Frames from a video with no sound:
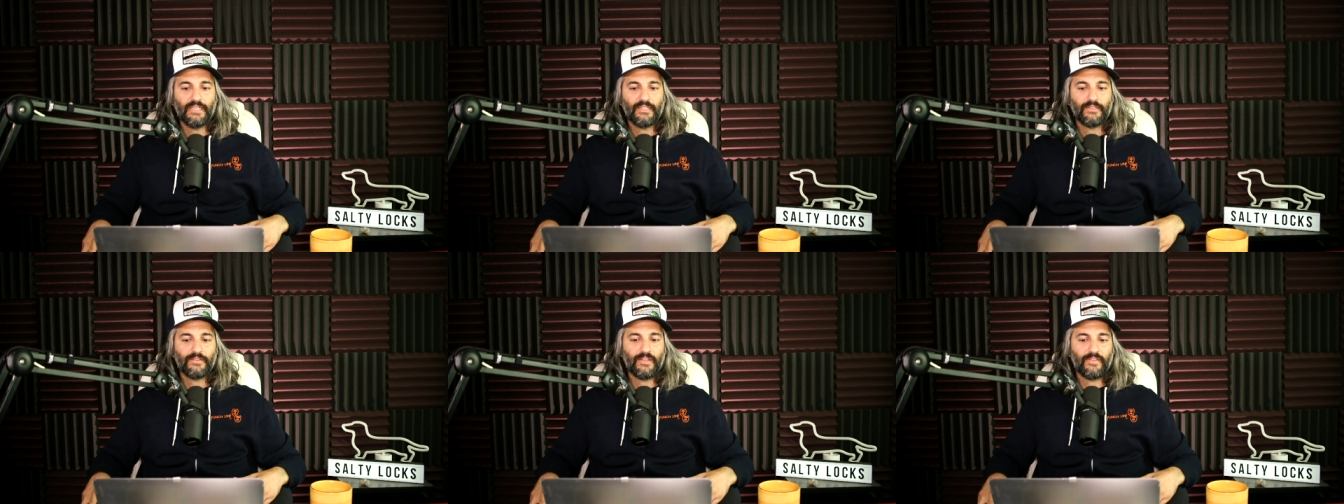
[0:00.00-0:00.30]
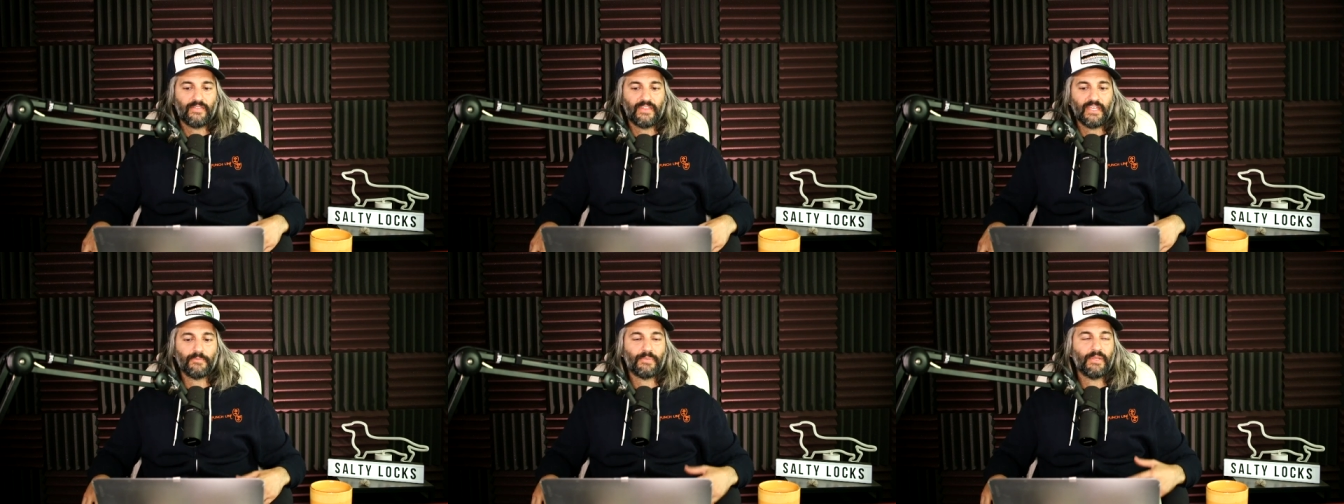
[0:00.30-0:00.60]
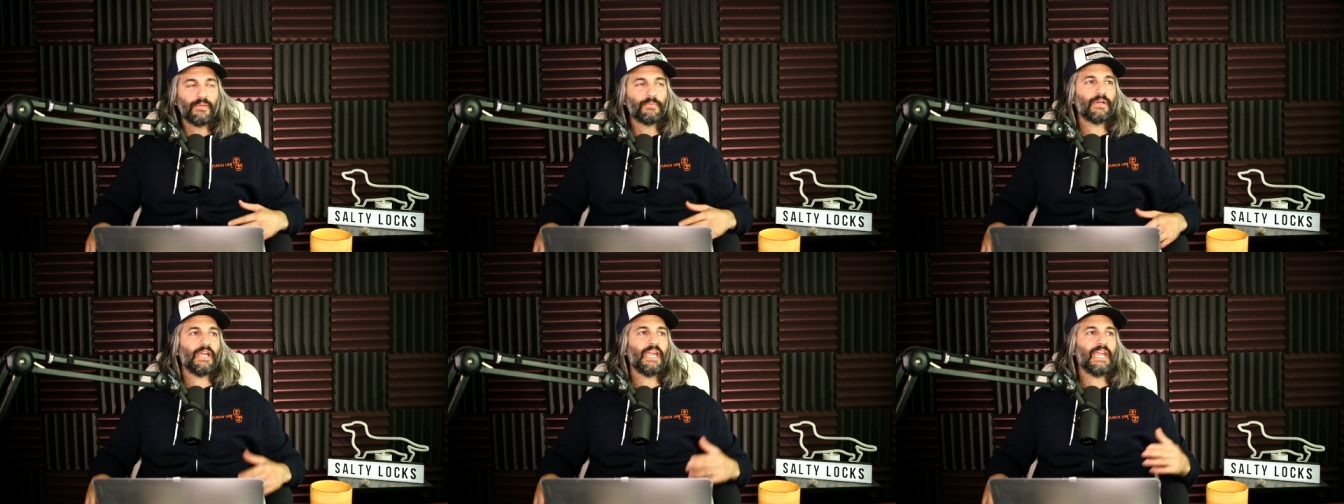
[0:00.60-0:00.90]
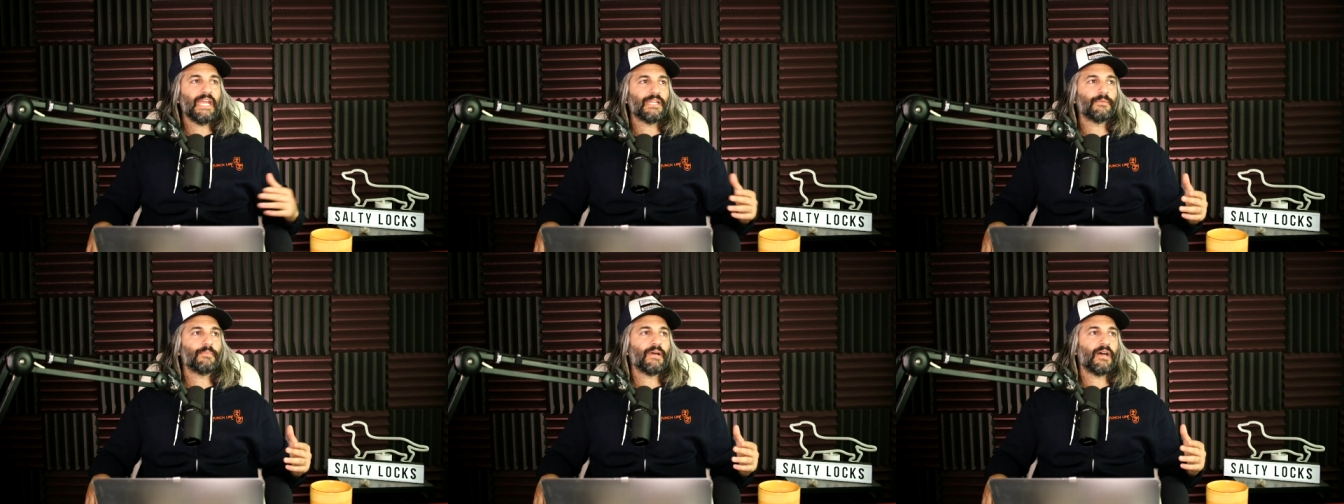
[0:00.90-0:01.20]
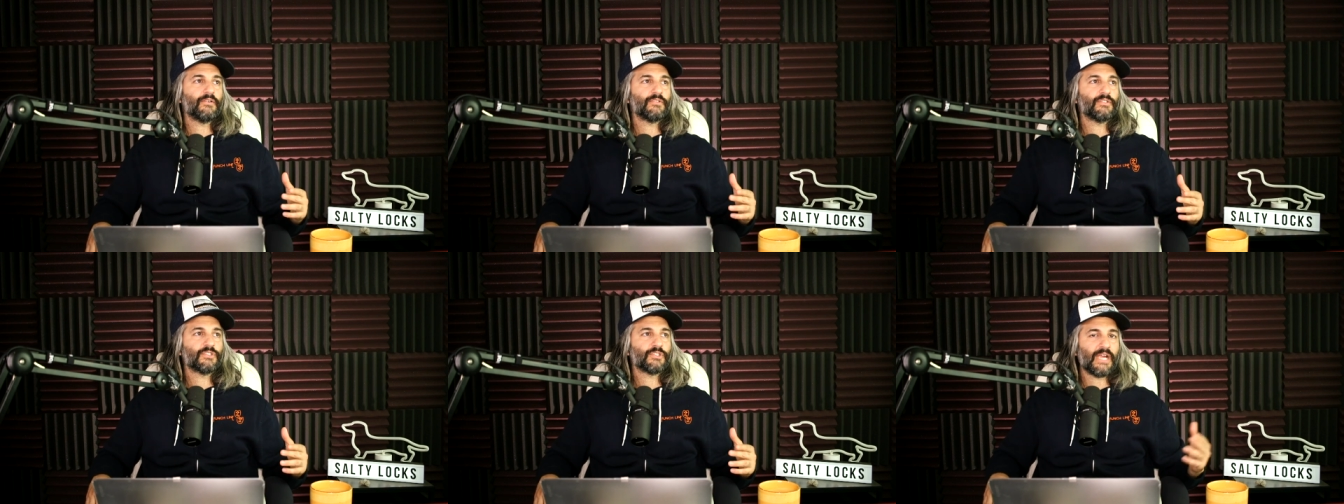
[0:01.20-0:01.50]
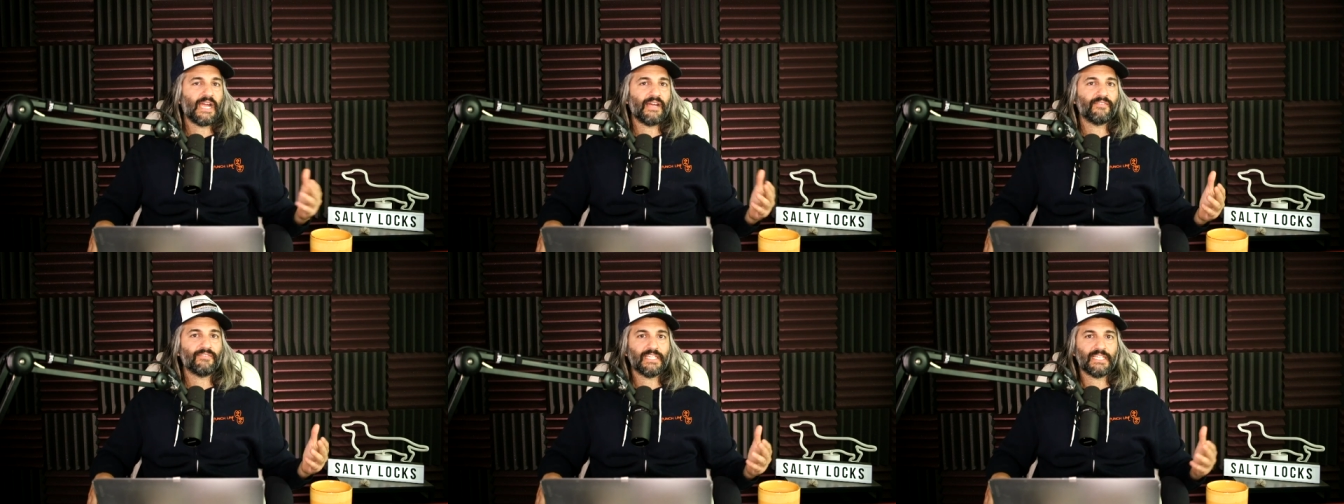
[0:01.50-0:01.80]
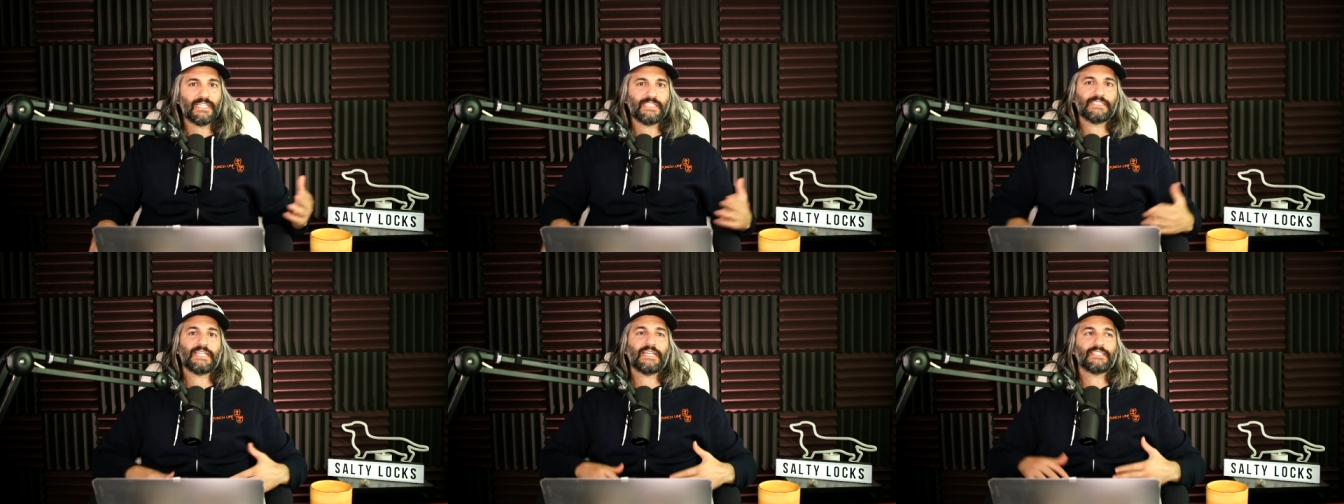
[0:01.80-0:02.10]
the thing people hate about traveling
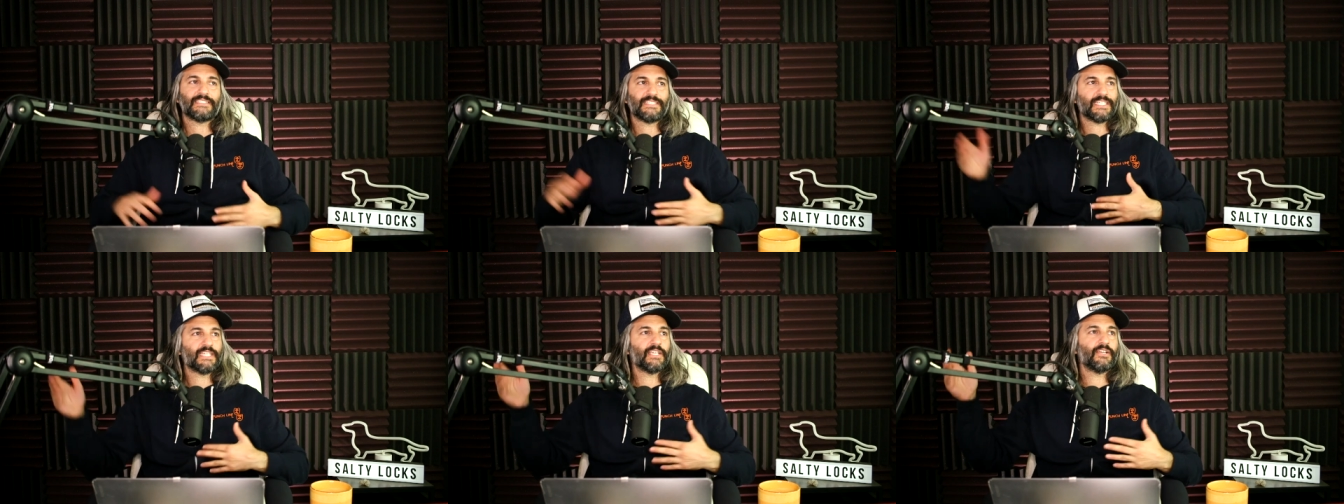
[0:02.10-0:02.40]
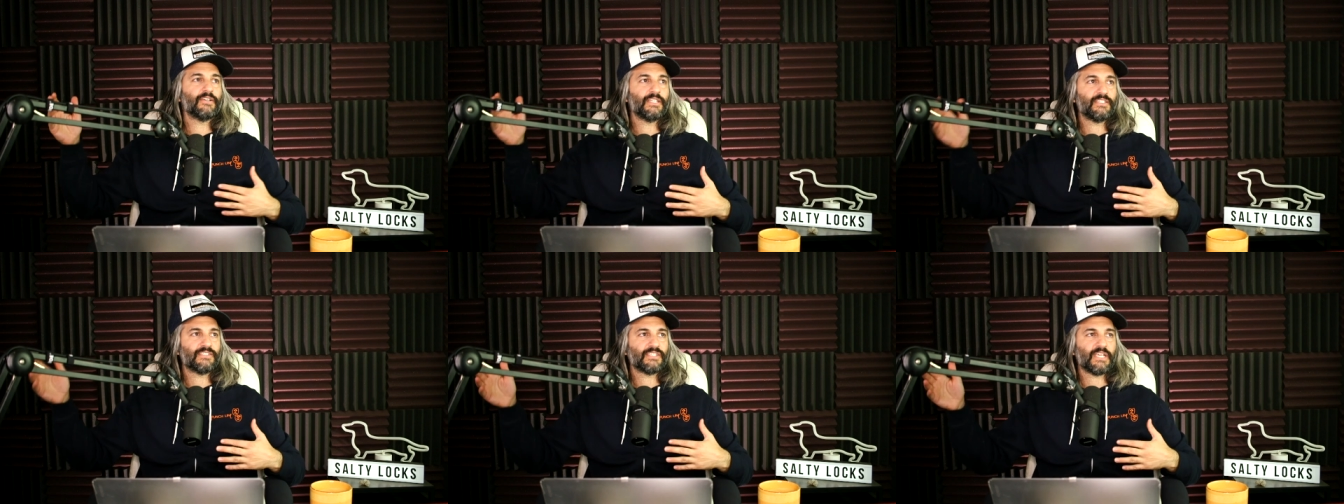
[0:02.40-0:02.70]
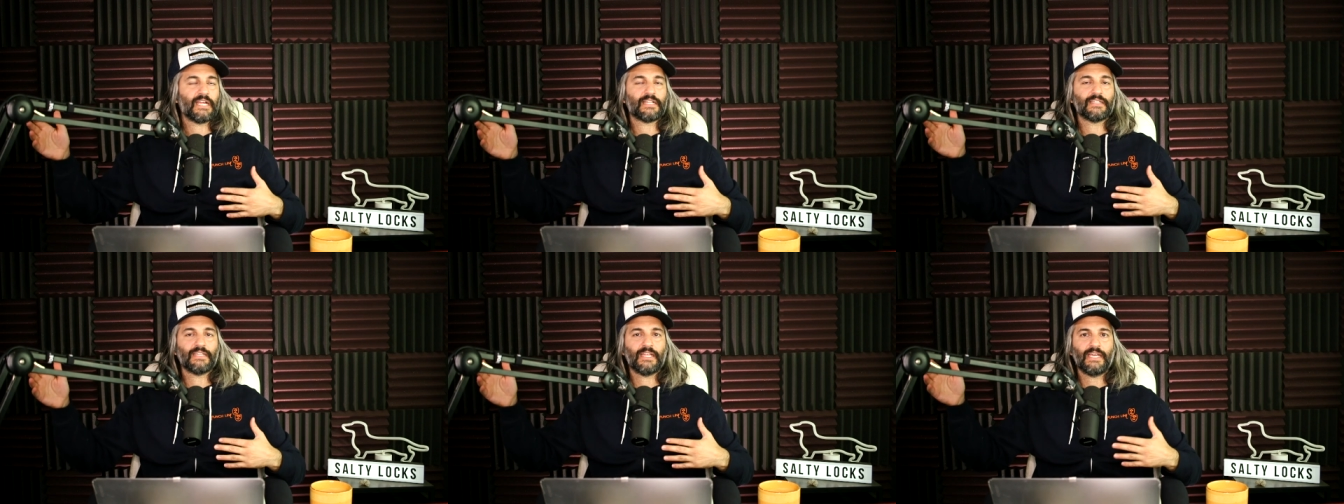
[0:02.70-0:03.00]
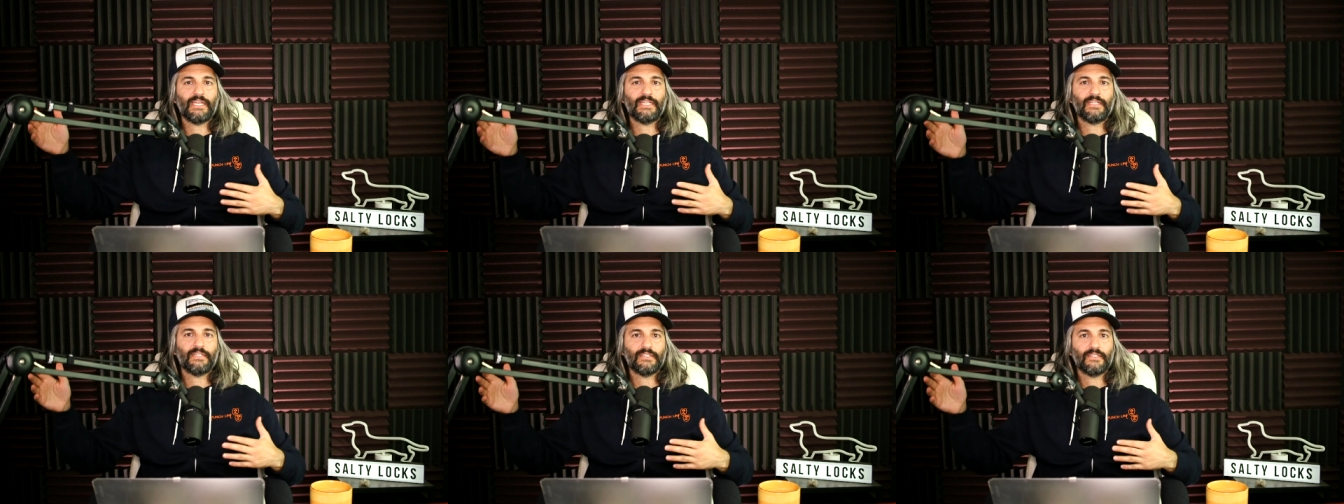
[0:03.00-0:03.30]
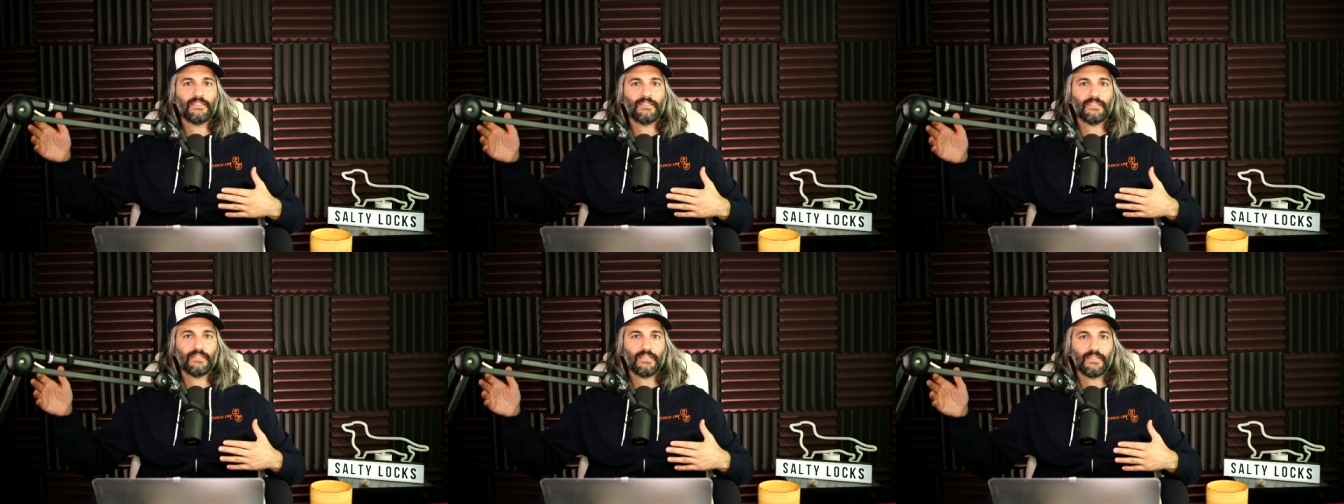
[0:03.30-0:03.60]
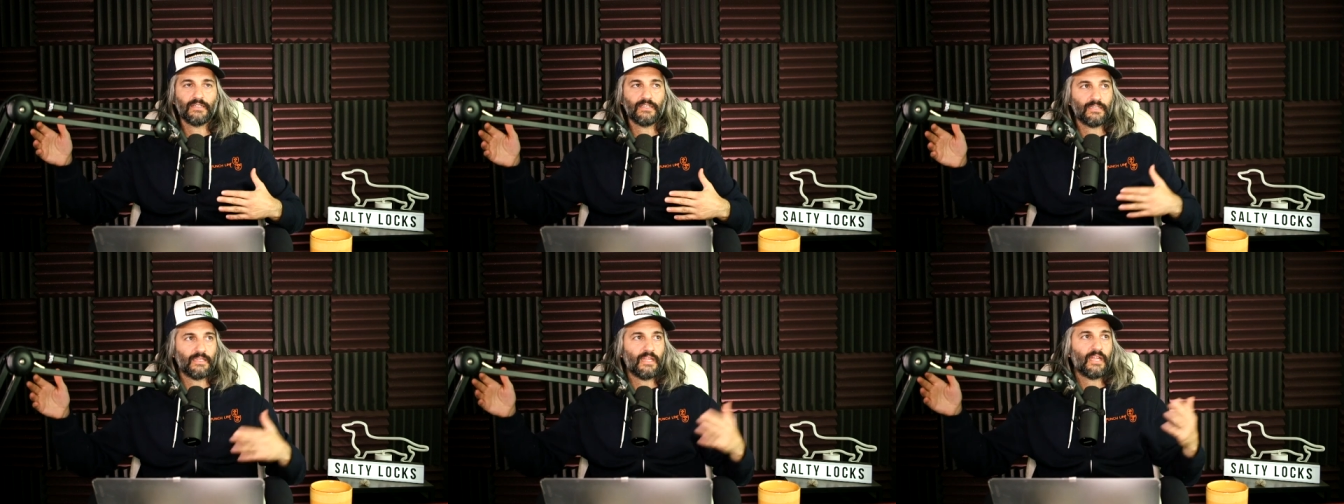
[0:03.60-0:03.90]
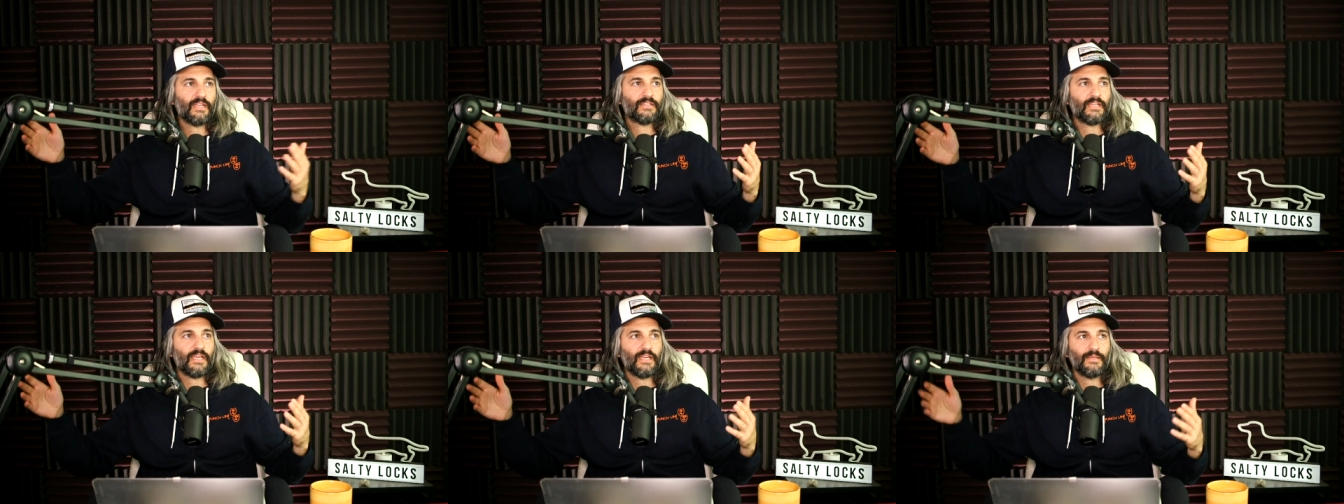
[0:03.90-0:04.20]
is that security check line a lot
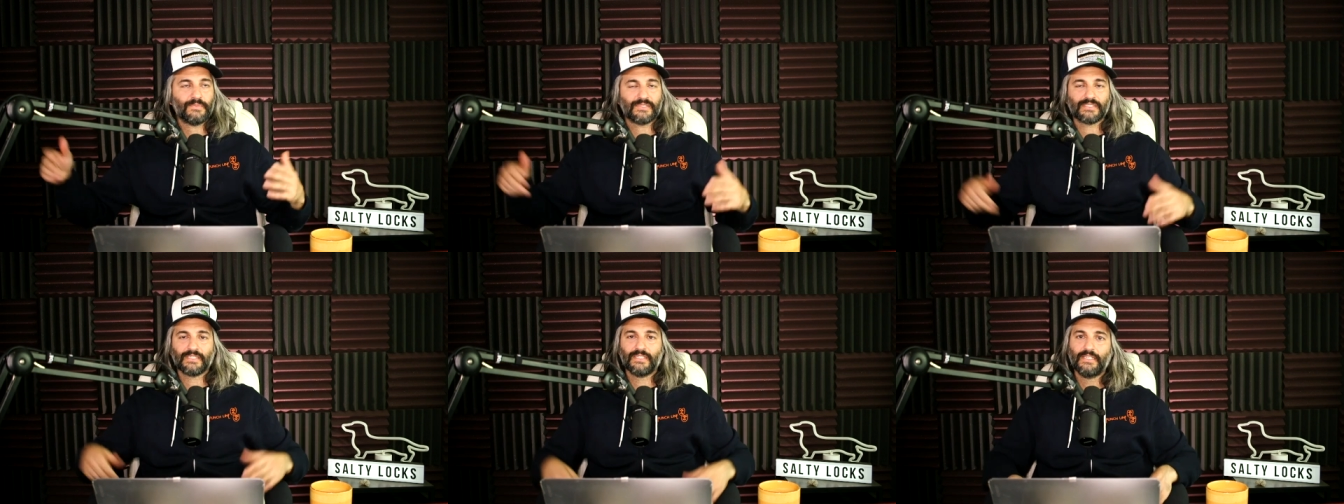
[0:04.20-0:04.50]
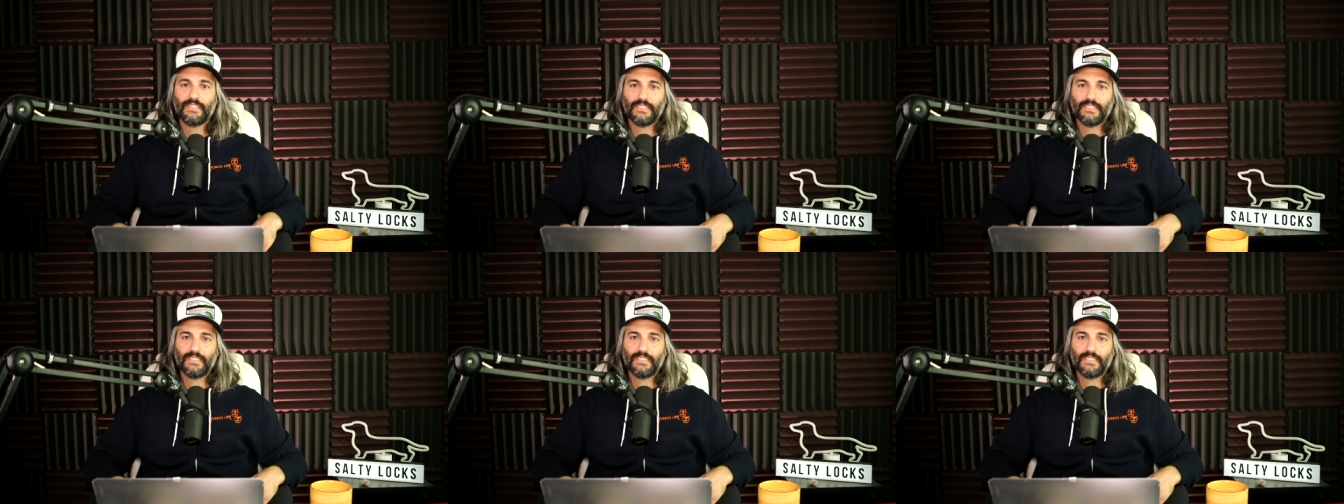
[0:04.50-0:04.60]
of times.